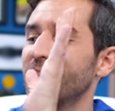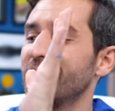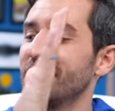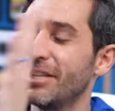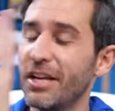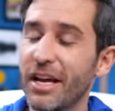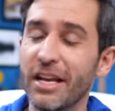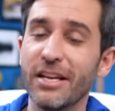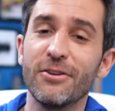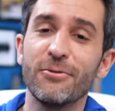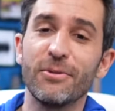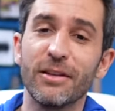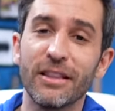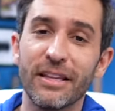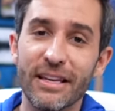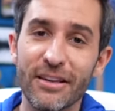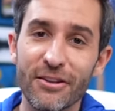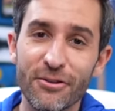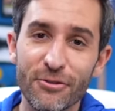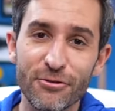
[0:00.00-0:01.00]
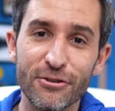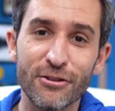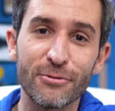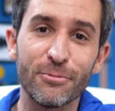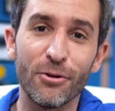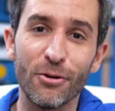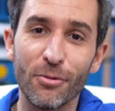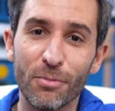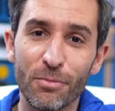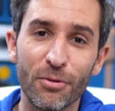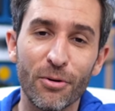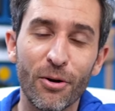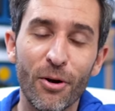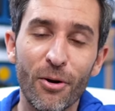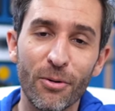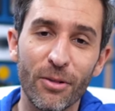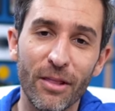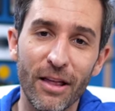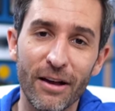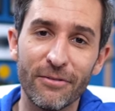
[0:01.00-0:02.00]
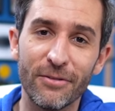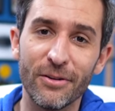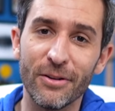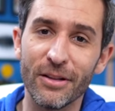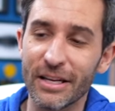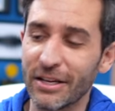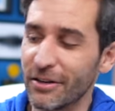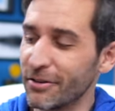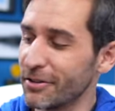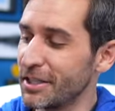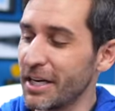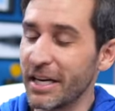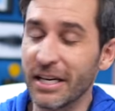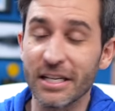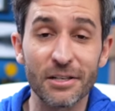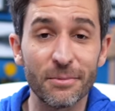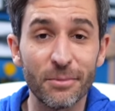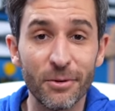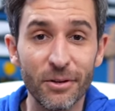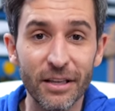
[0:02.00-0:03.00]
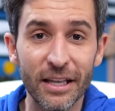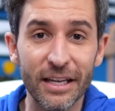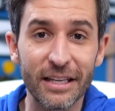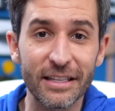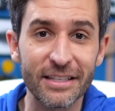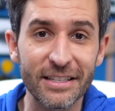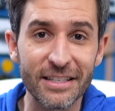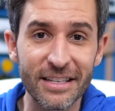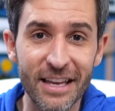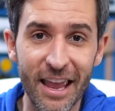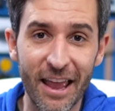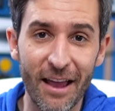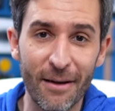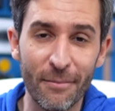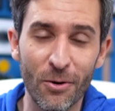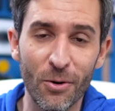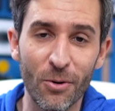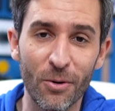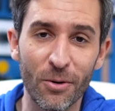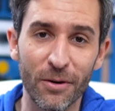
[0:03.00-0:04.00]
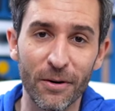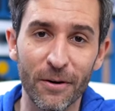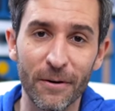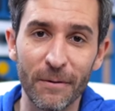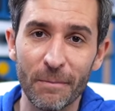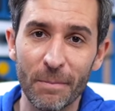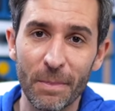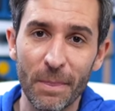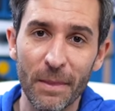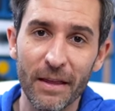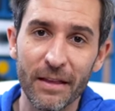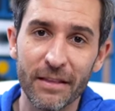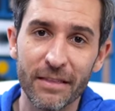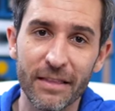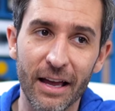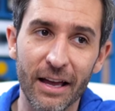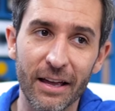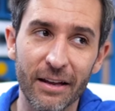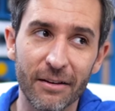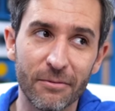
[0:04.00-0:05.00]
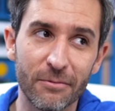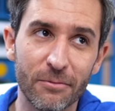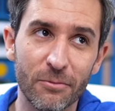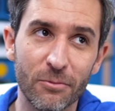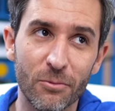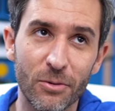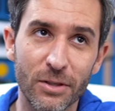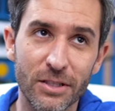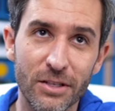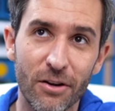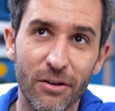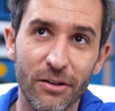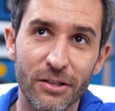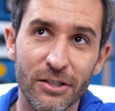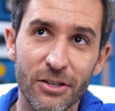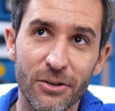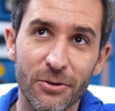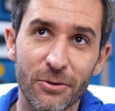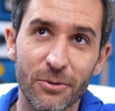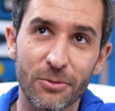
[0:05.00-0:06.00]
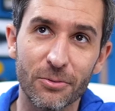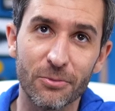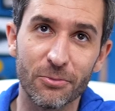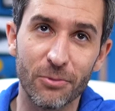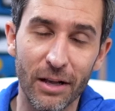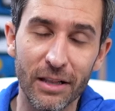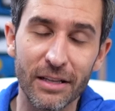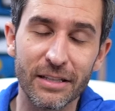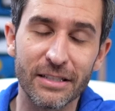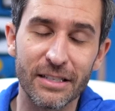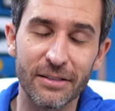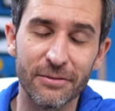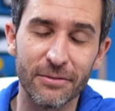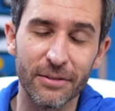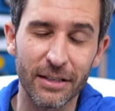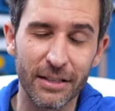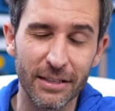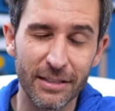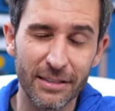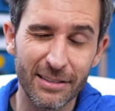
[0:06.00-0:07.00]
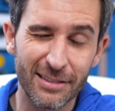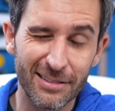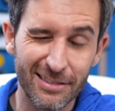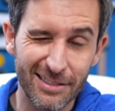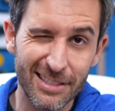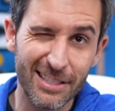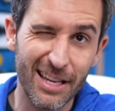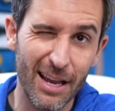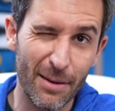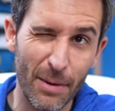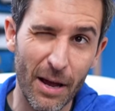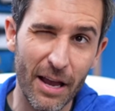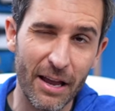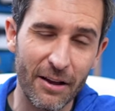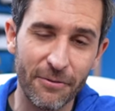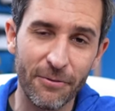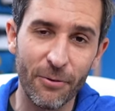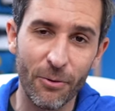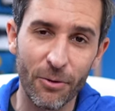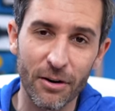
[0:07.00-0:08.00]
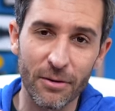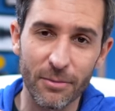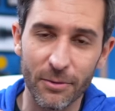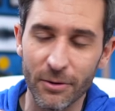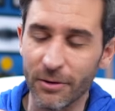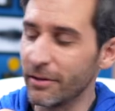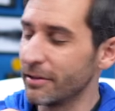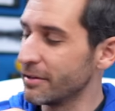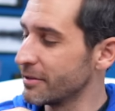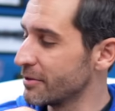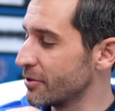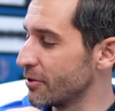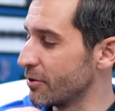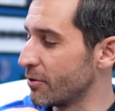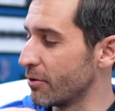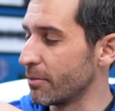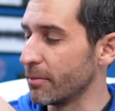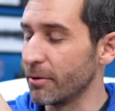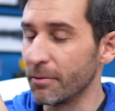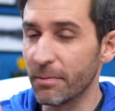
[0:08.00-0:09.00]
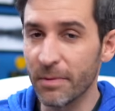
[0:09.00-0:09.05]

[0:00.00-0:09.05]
genuinely usable pro-level interchangeable lens camcorder that was also relatively semi-affordable to normal